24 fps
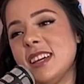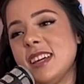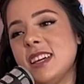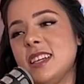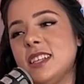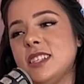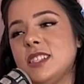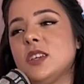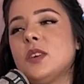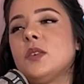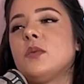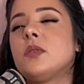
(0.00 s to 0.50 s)

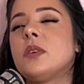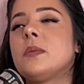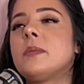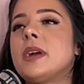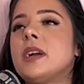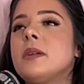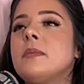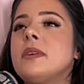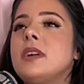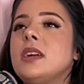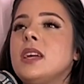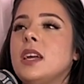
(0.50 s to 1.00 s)
So
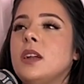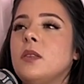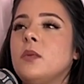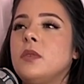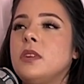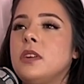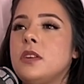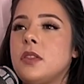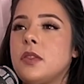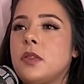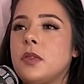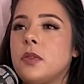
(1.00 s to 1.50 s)
remind me again
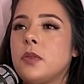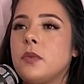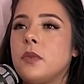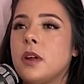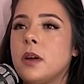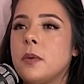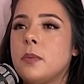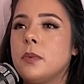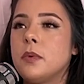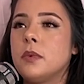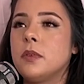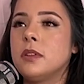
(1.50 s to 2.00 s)
what a
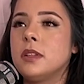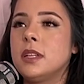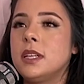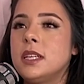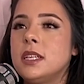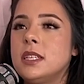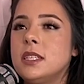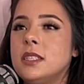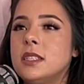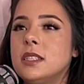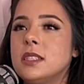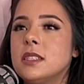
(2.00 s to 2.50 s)
throuple
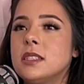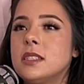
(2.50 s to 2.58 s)
is.